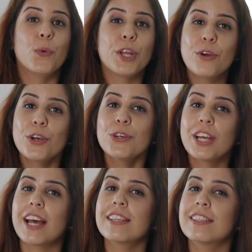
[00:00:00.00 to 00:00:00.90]
We know you
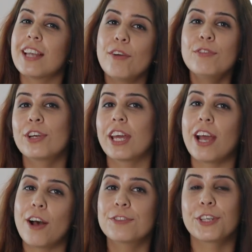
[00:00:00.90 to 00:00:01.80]
guys love
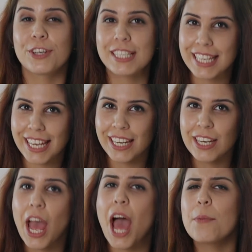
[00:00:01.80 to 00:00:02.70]
looking after your skin
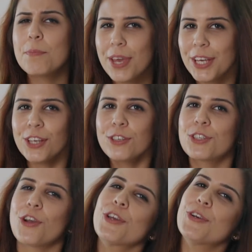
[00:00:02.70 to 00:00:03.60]
and making
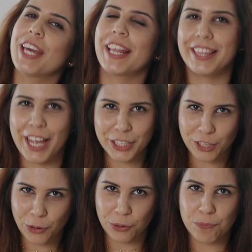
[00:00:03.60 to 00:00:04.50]
sure you get that
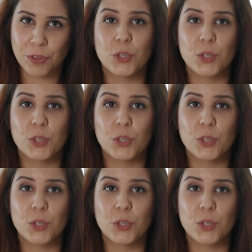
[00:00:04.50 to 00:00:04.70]
glow.